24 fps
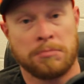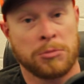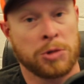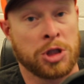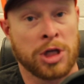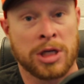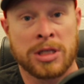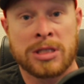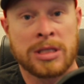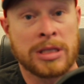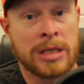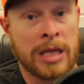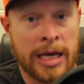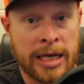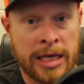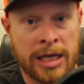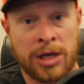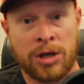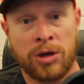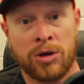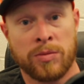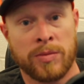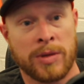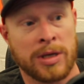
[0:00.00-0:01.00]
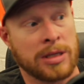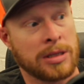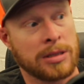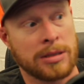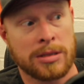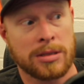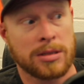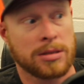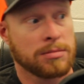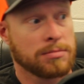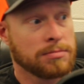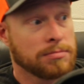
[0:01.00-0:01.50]
just like
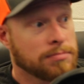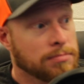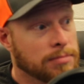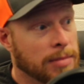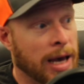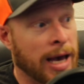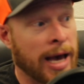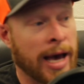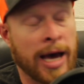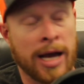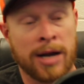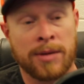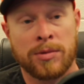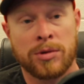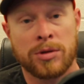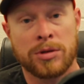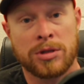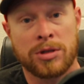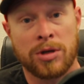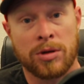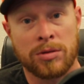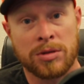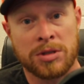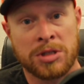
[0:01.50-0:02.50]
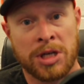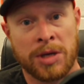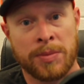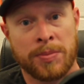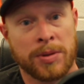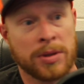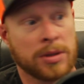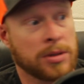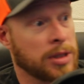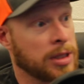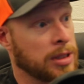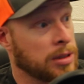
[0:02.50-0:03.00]
humans, animals don't
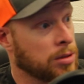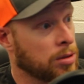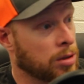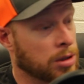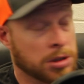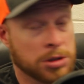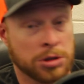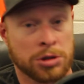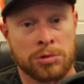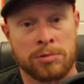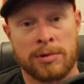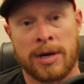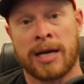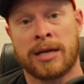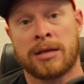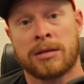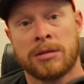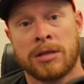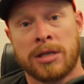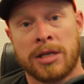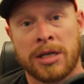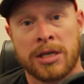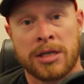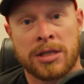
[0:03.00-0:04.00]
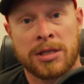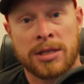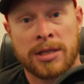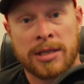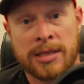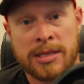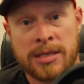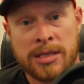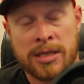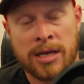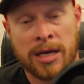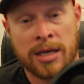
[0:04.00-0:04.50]
typically look directly into
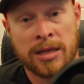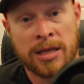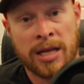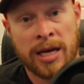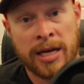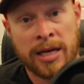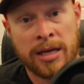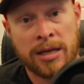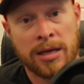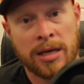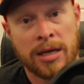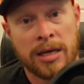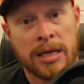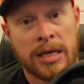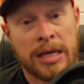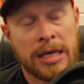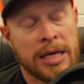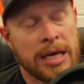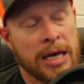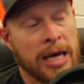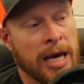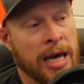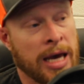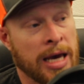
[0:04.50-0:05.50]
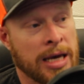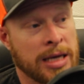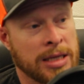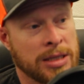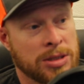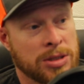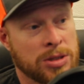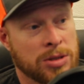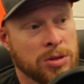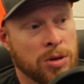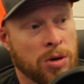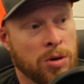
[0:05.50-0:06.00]
the sunlight.
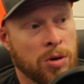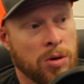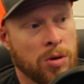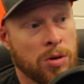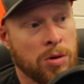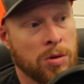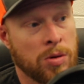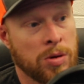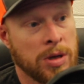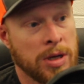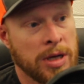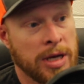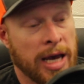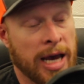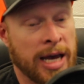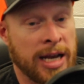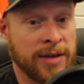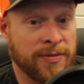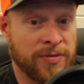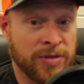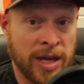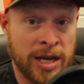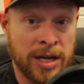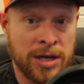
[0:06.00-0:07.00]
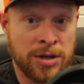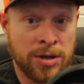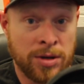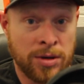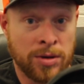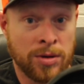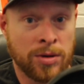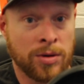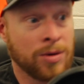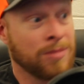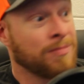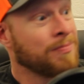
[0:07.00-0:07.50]
And so, and if they
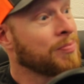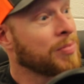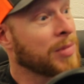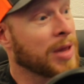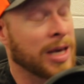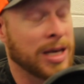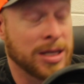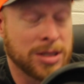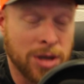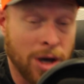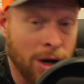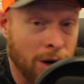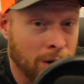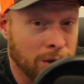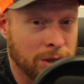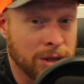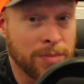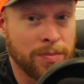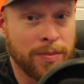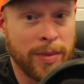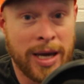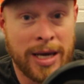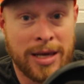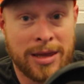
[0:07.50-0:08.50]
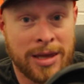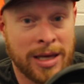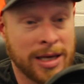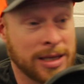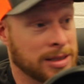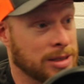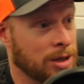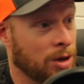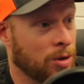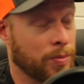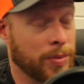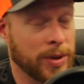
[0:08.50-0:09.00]
do, it's hard to make
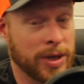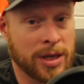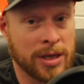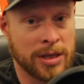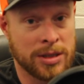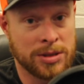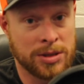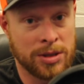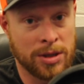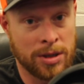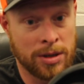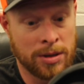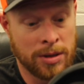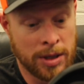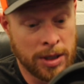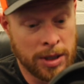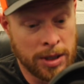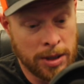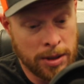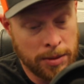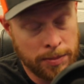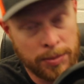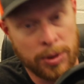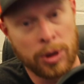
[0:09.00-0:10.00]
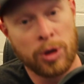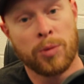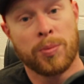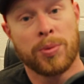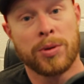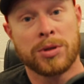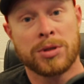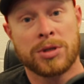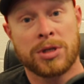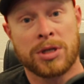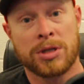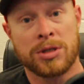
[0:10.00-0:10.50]
things out because your
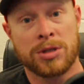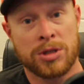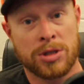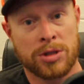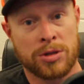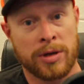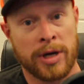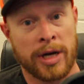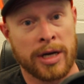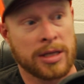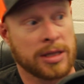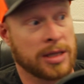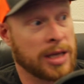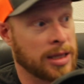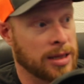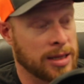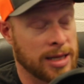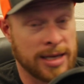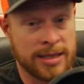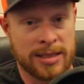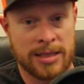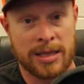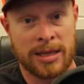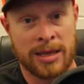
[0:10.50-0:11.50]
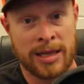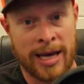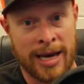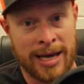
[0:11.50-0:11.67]
pupils constrict, they let